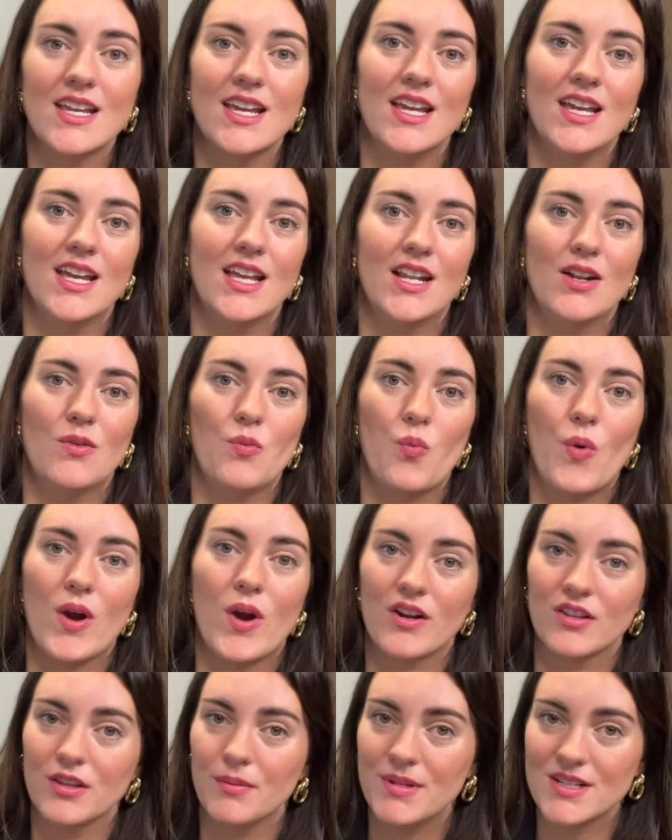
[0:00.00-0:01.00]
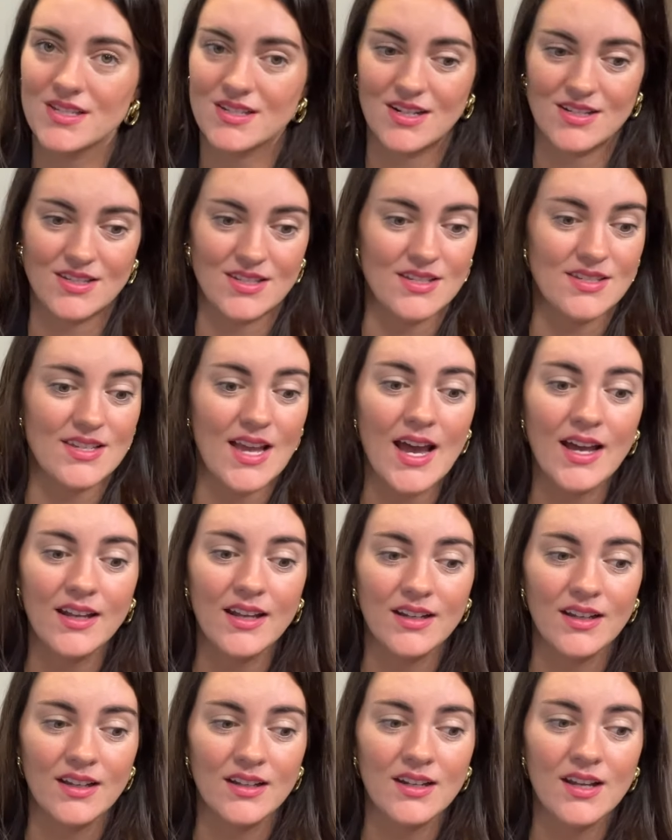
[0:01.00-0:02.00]
in where the business is
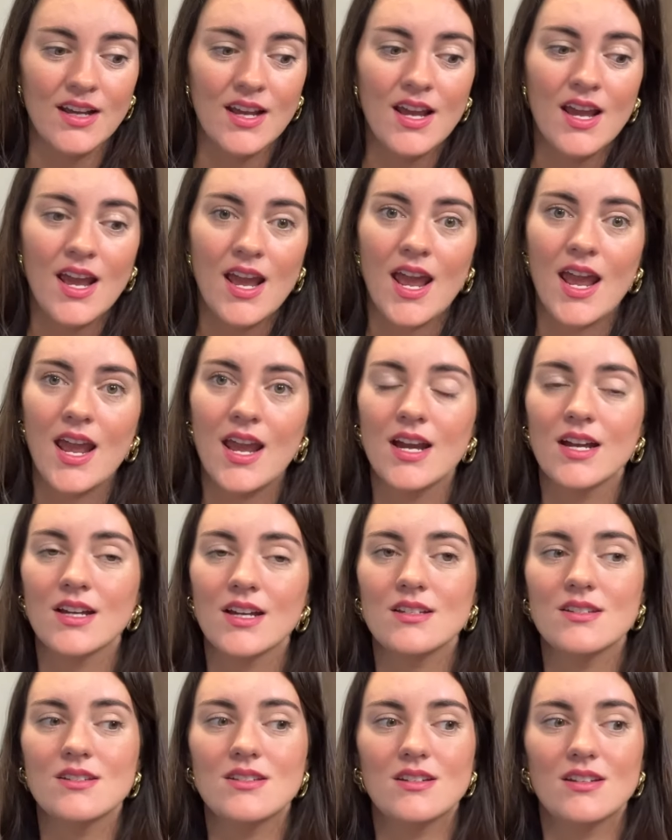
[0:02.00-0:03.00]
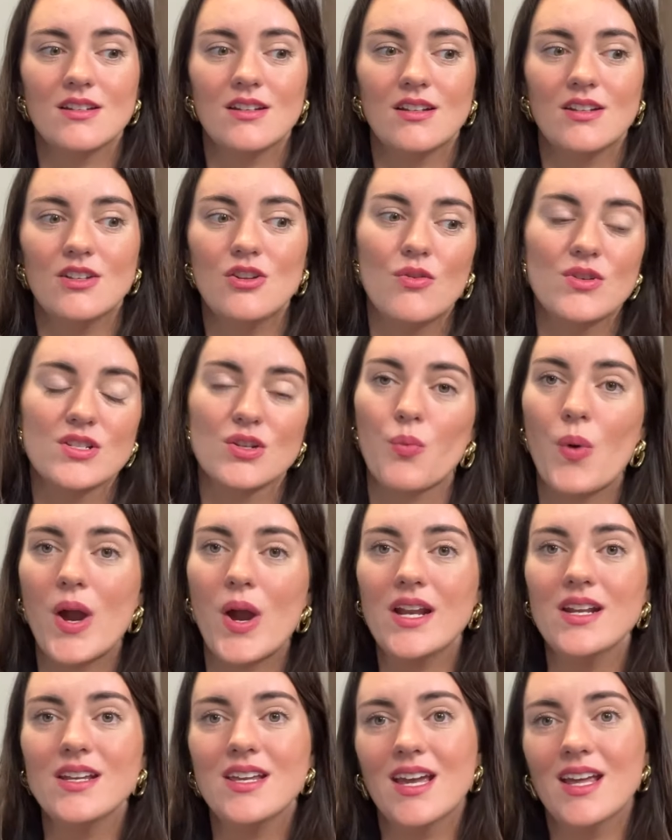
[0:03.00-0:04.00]
headed, and is a way
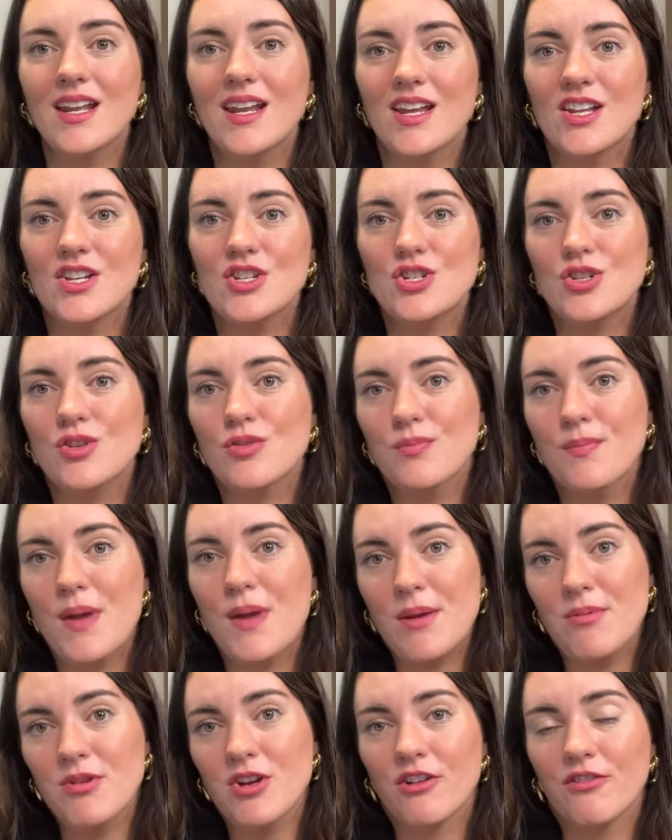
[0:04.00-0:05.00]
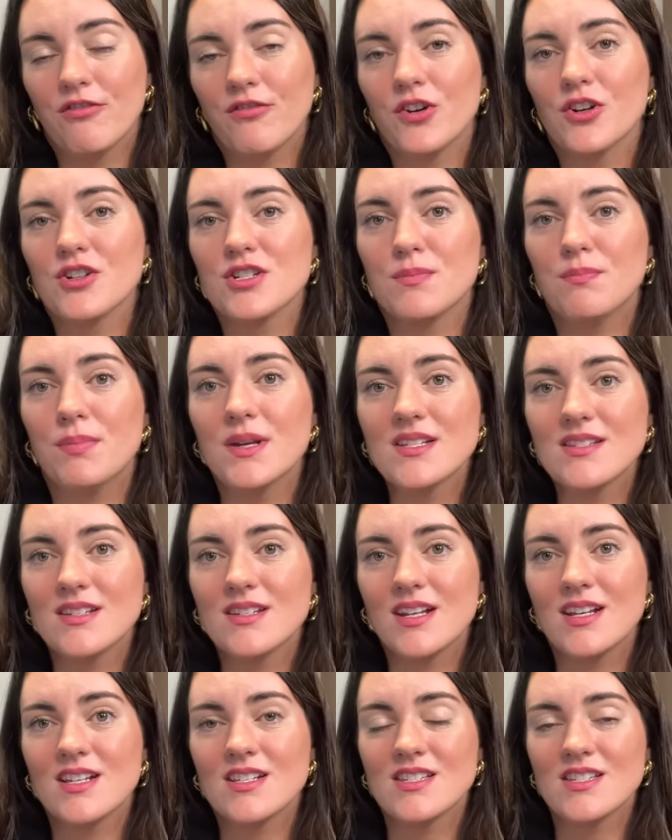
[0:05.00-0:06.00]
to get into maybe your first
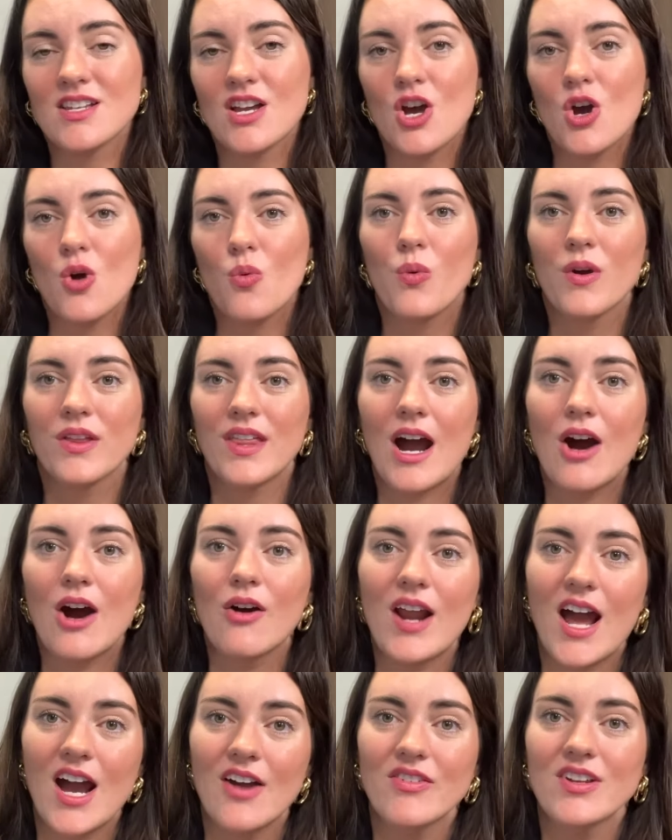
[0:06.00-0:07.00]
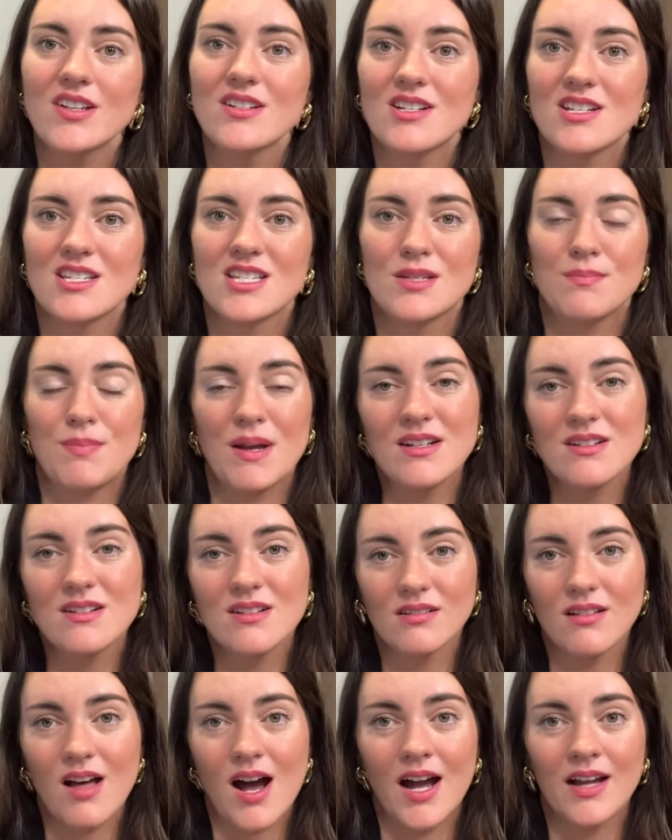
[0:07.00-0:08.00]
business without having to spend a
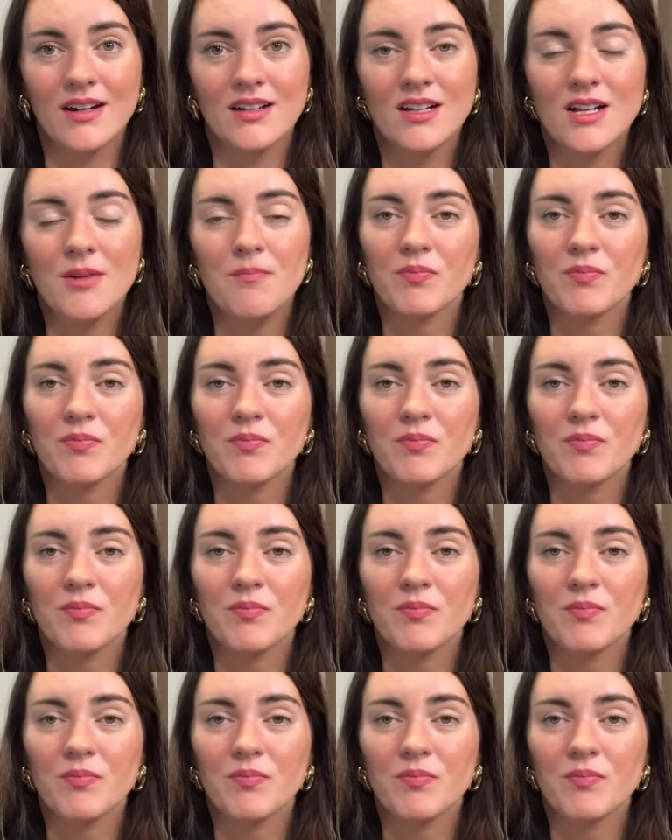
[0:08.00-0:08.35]
lot.